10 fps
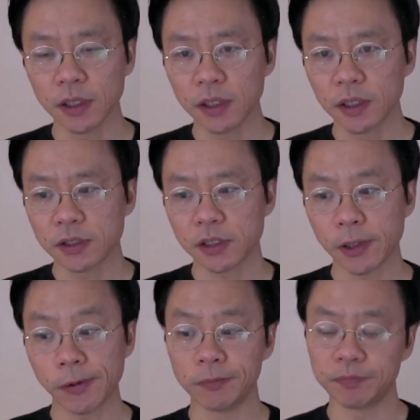
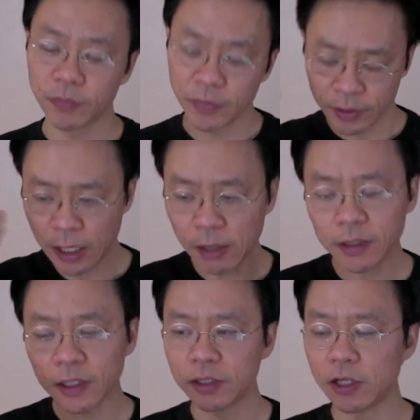So now that I
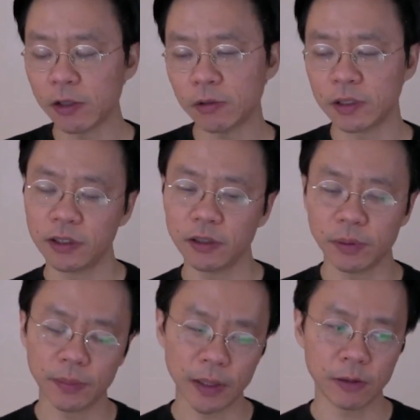know a little bit
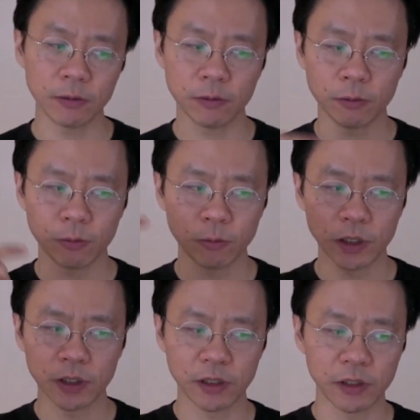about what
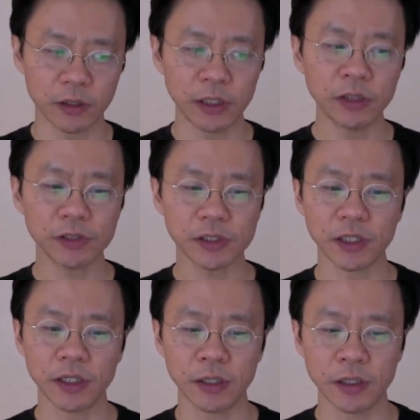they're interested
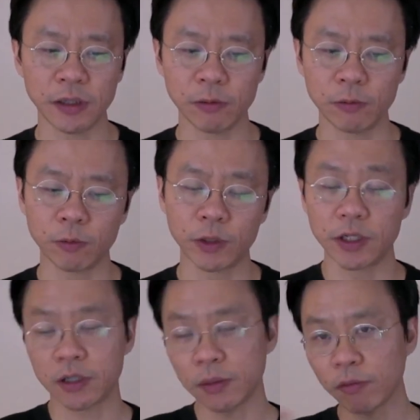in and where they're
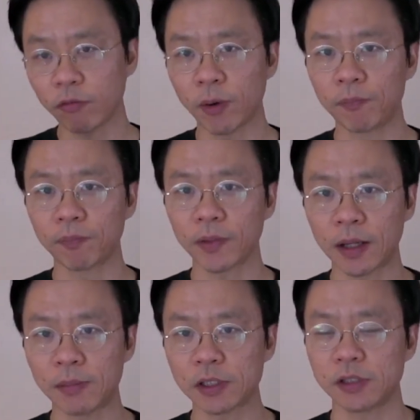coming from, I'm
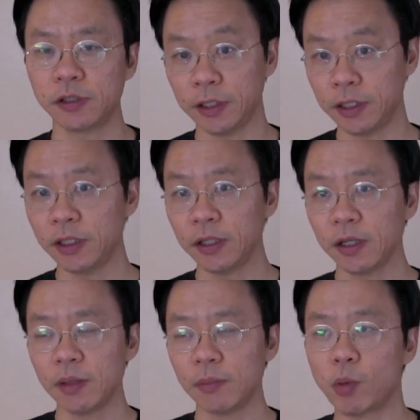actually
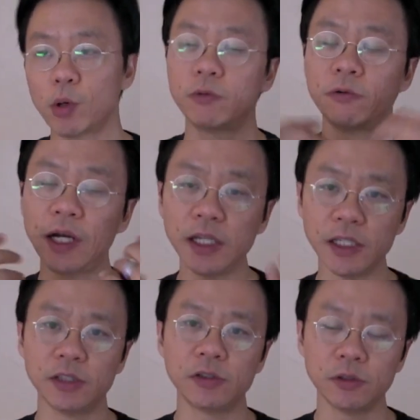more ready
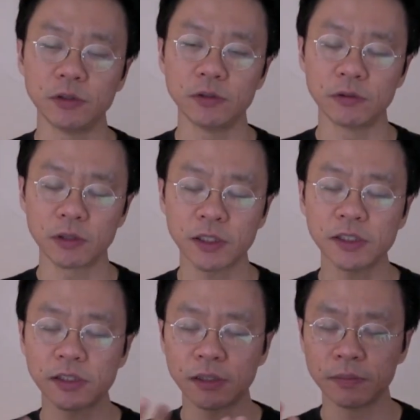to
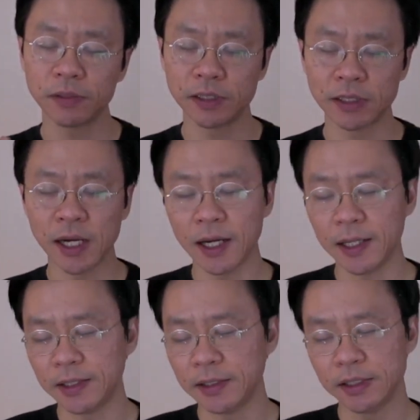custom
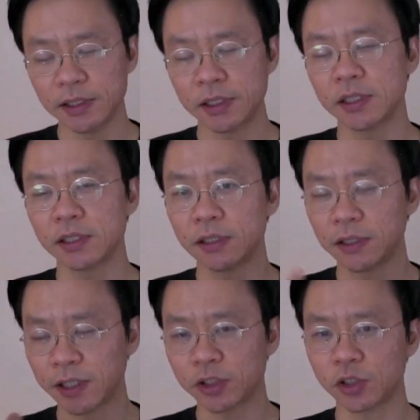design this
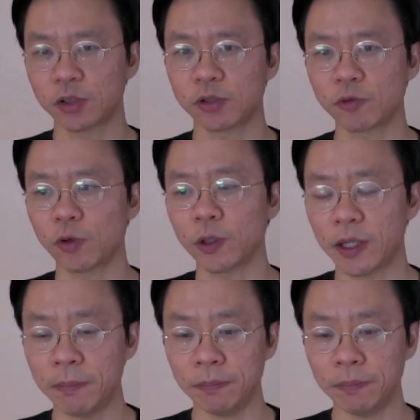lecture for them.